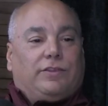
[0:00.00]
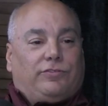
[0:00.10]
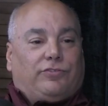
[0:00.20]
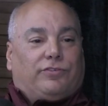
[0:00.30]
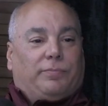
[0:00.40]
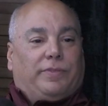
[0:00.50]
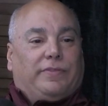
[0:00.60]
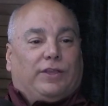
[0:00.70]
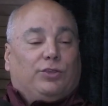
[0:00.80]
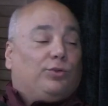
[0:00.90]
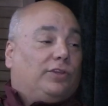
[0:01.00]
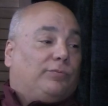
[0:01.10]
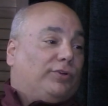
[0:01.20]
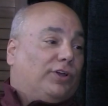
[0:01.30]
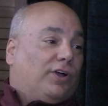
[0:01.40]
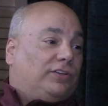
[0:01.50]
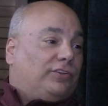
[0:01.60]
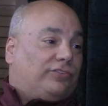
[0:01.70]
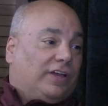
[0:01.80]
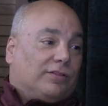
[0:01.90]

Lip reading: is something that you didn't bring on yourself.